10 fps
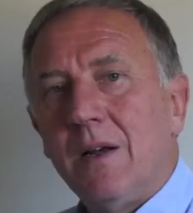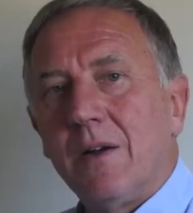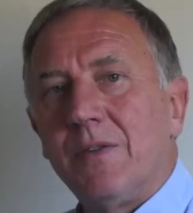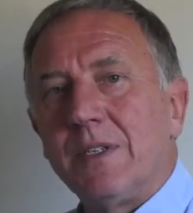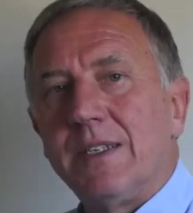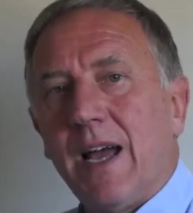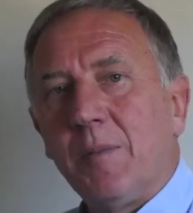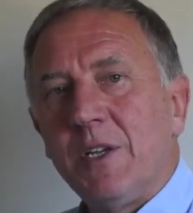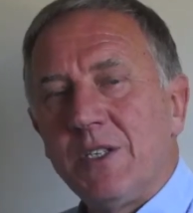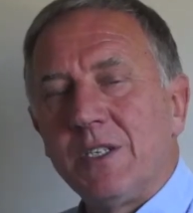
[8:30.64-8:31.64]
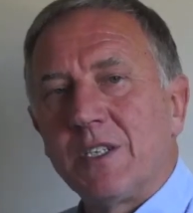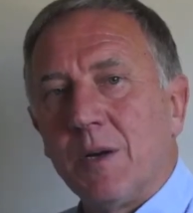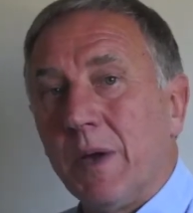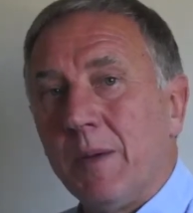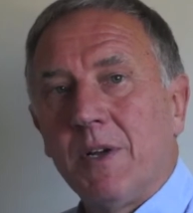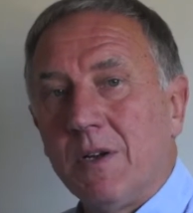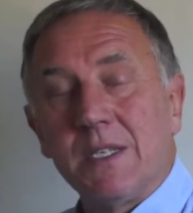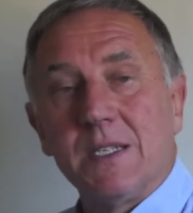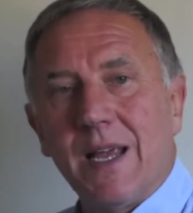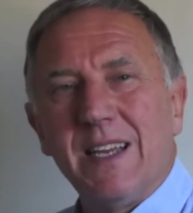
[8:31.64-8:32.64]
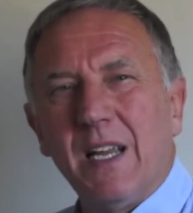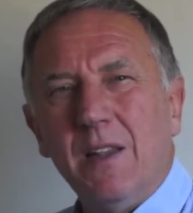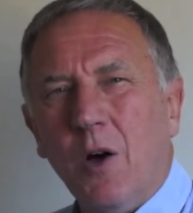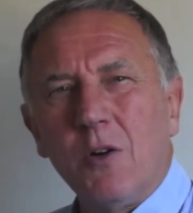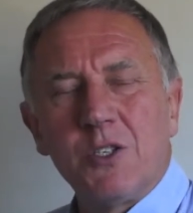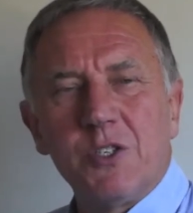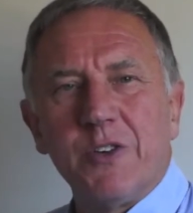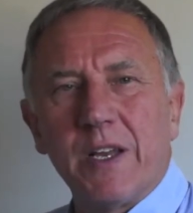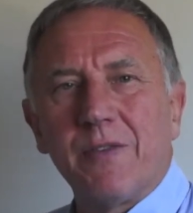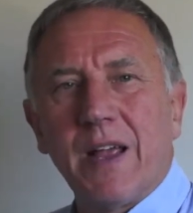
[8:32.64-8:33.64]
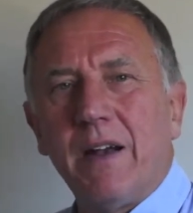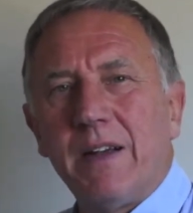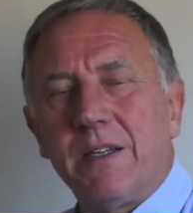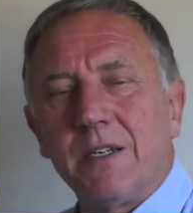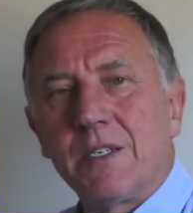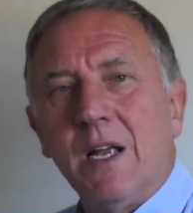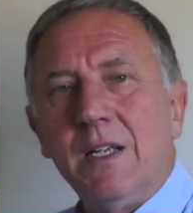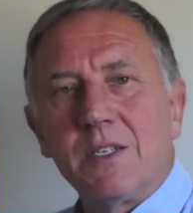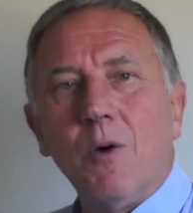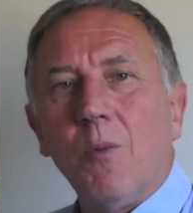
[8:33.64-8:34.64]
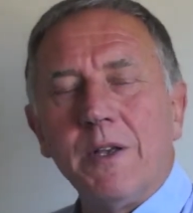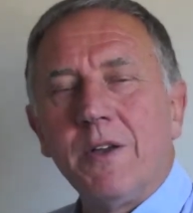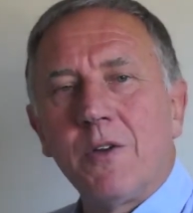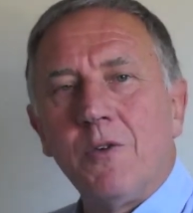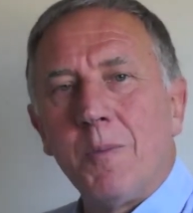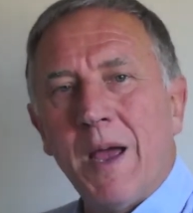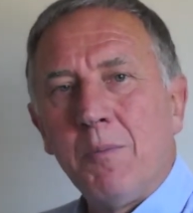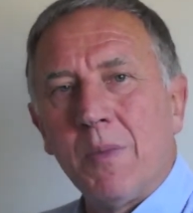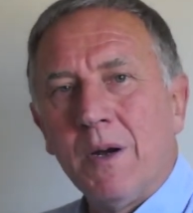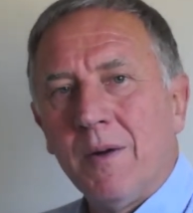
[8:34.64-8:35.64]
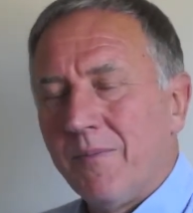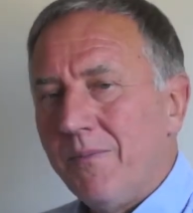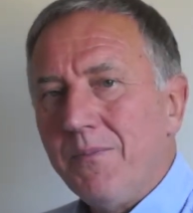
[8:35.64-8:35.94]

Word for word: or if it's damaged in some way, because it's, it's a long string of characters, it's not one you can remember,